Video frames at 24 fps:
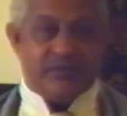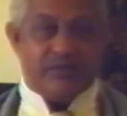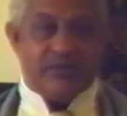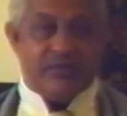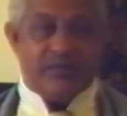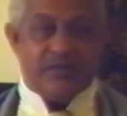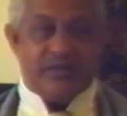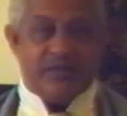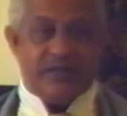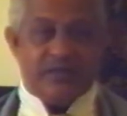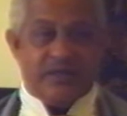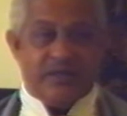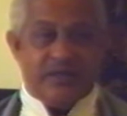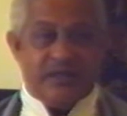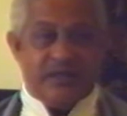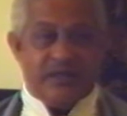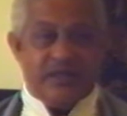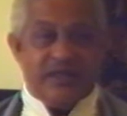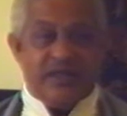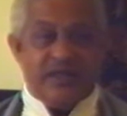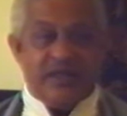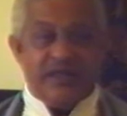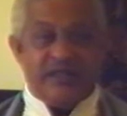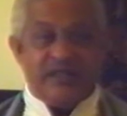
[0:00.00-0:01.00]
But
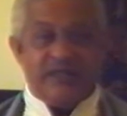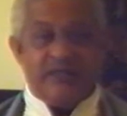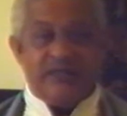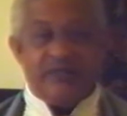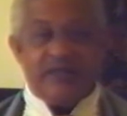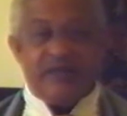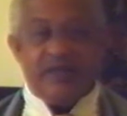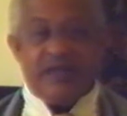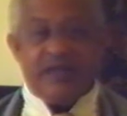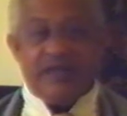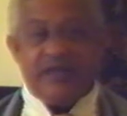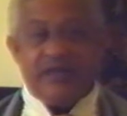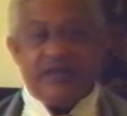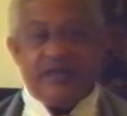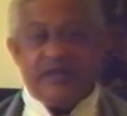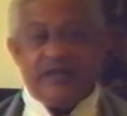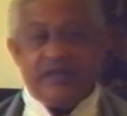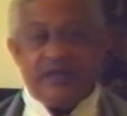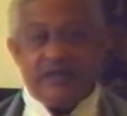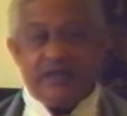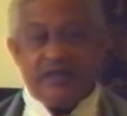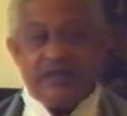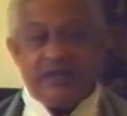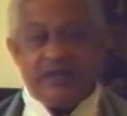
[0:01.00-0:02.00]
is it bad in
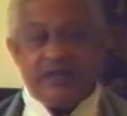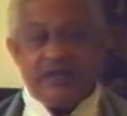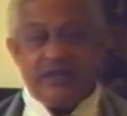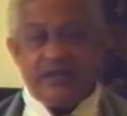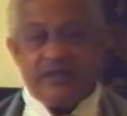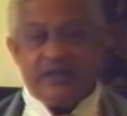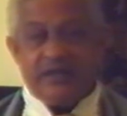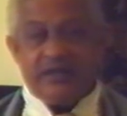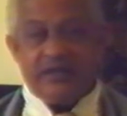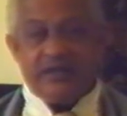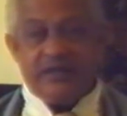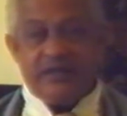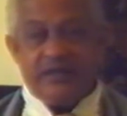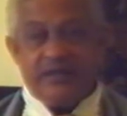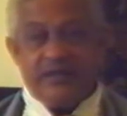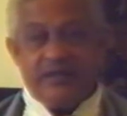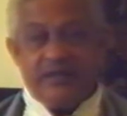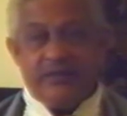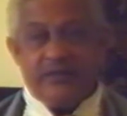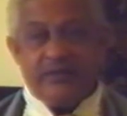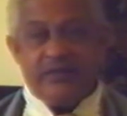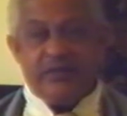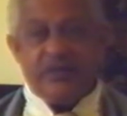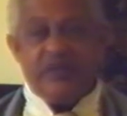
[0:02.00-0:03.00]
reality?
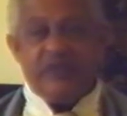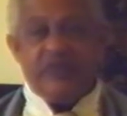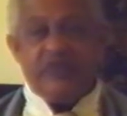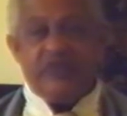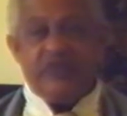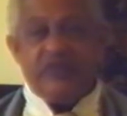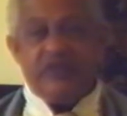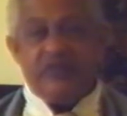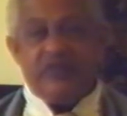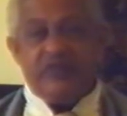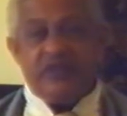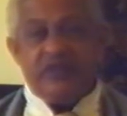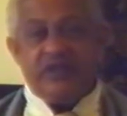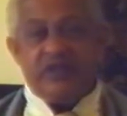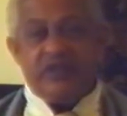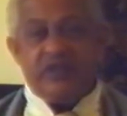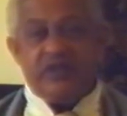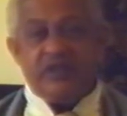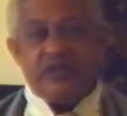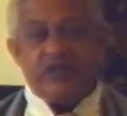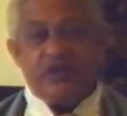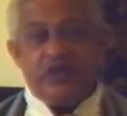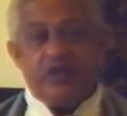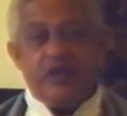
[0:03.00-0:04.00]
If
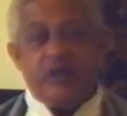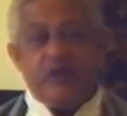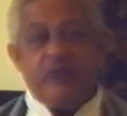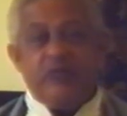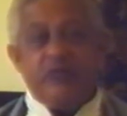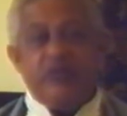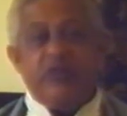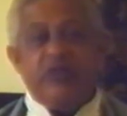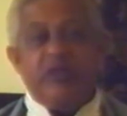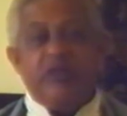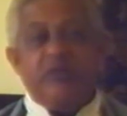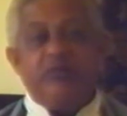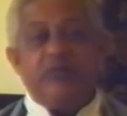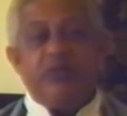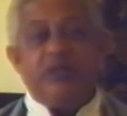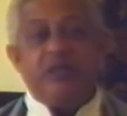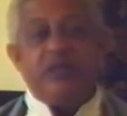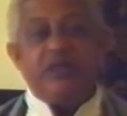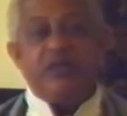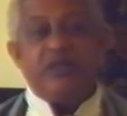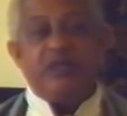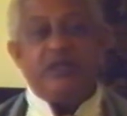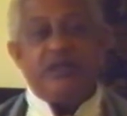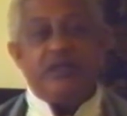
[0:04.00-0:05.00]
divinity is
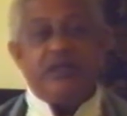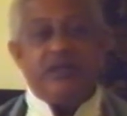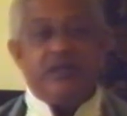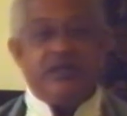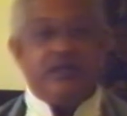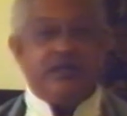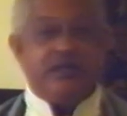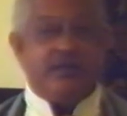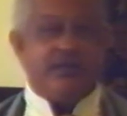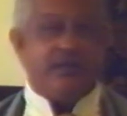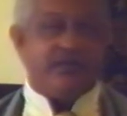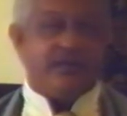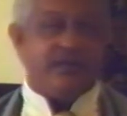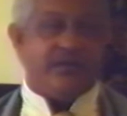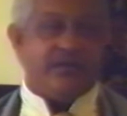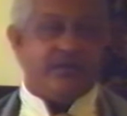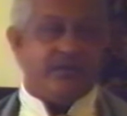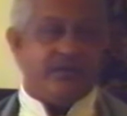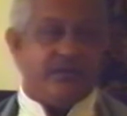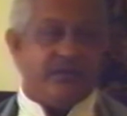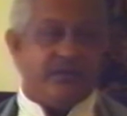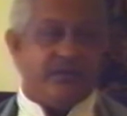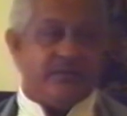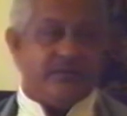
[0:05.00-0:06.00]
omnipresent,
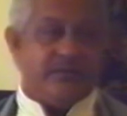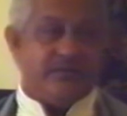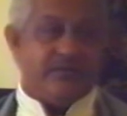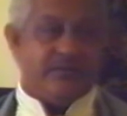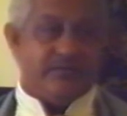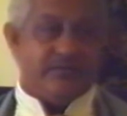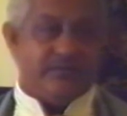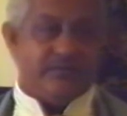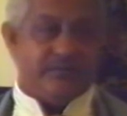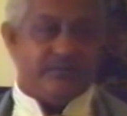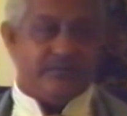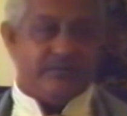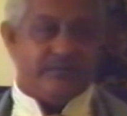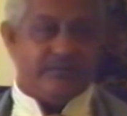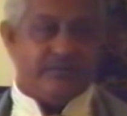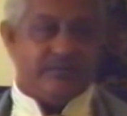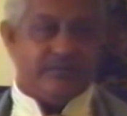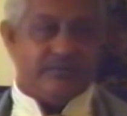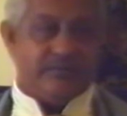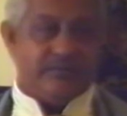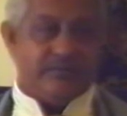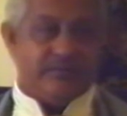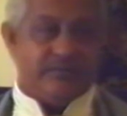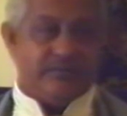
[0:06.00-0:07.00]

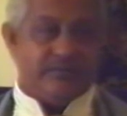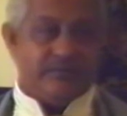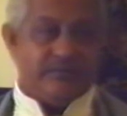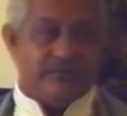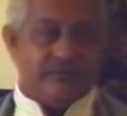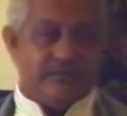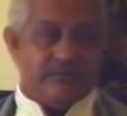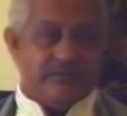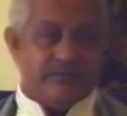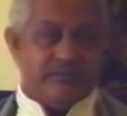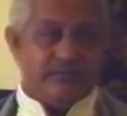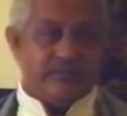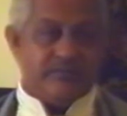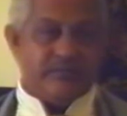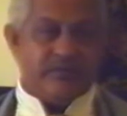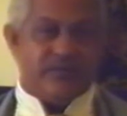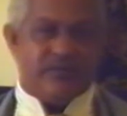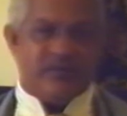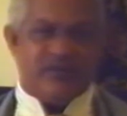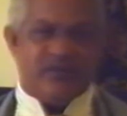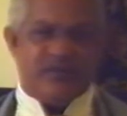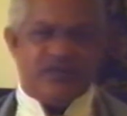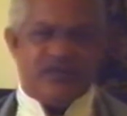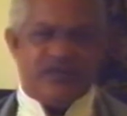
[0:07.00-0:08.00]

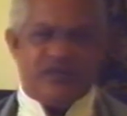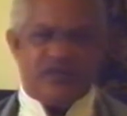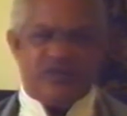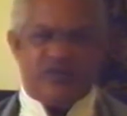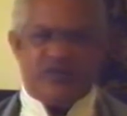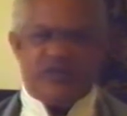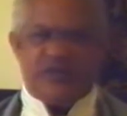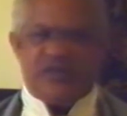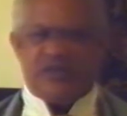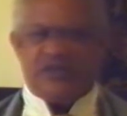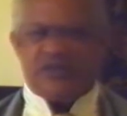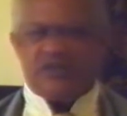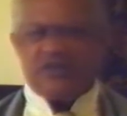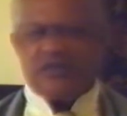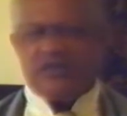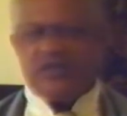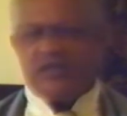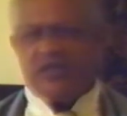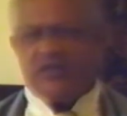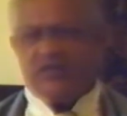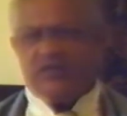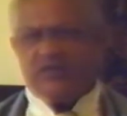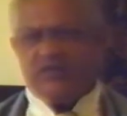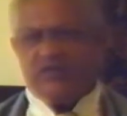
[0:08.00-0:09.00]
that means present
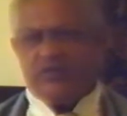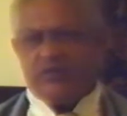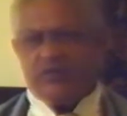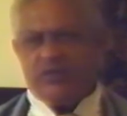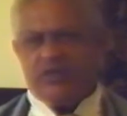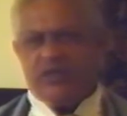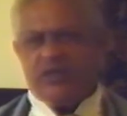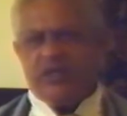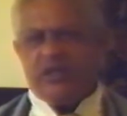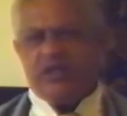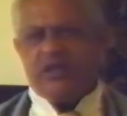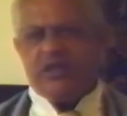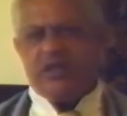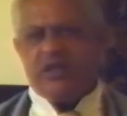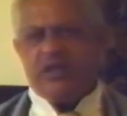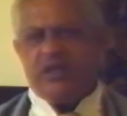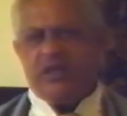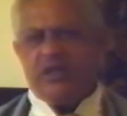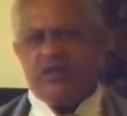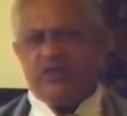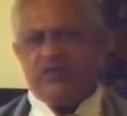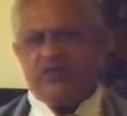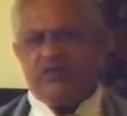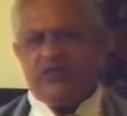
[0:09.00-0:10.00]
everywhere in
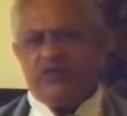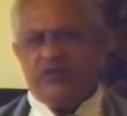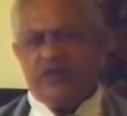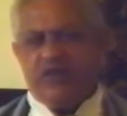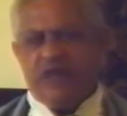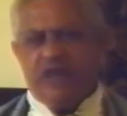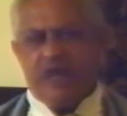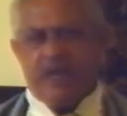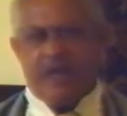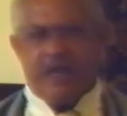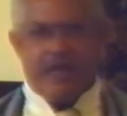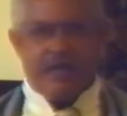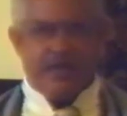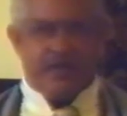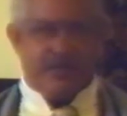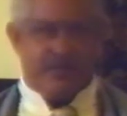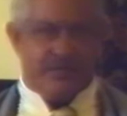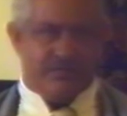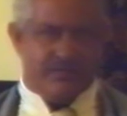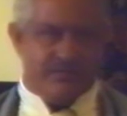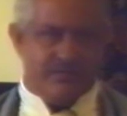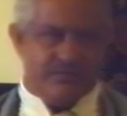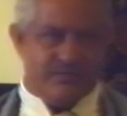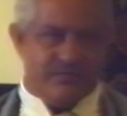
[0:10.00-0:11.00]
every
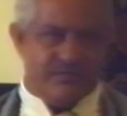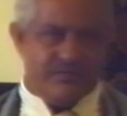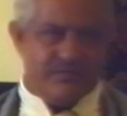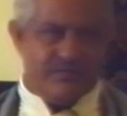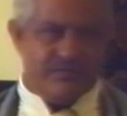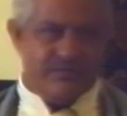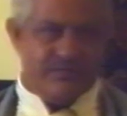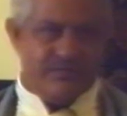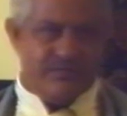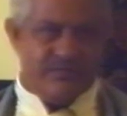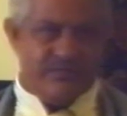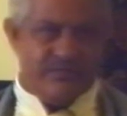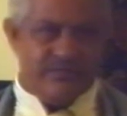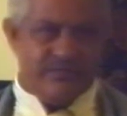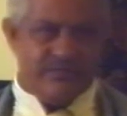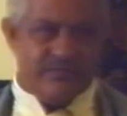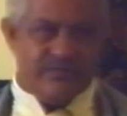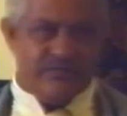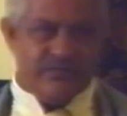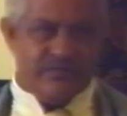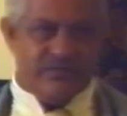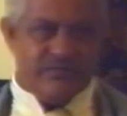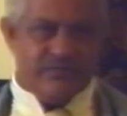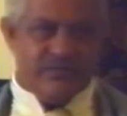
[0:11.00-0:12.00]
atom,
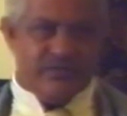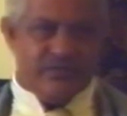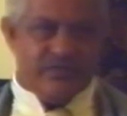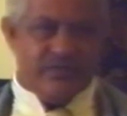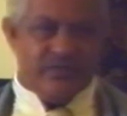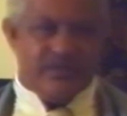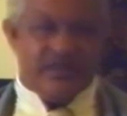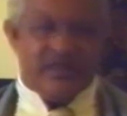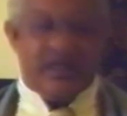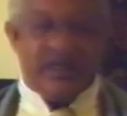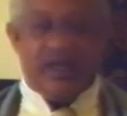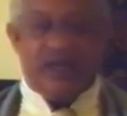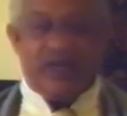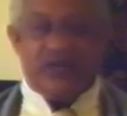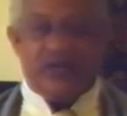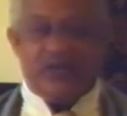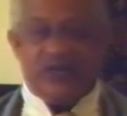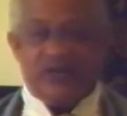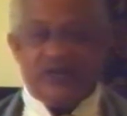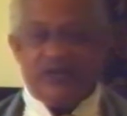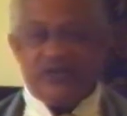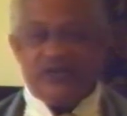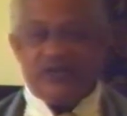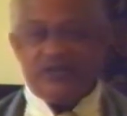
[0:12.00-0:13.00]
then how
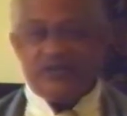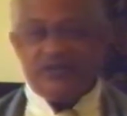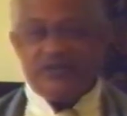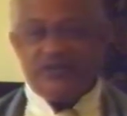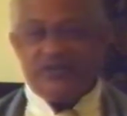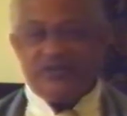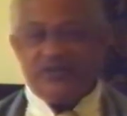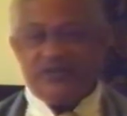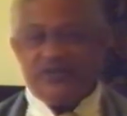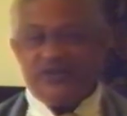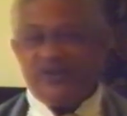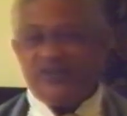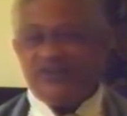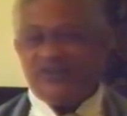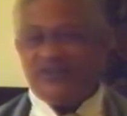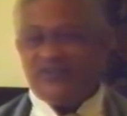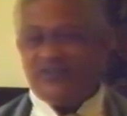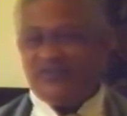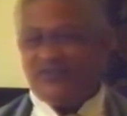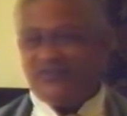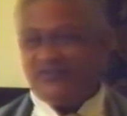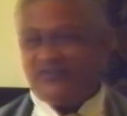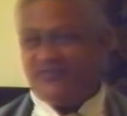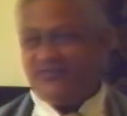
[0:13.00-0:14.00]
could it just be
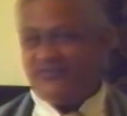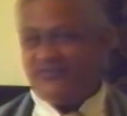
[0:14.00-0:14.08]
wrong?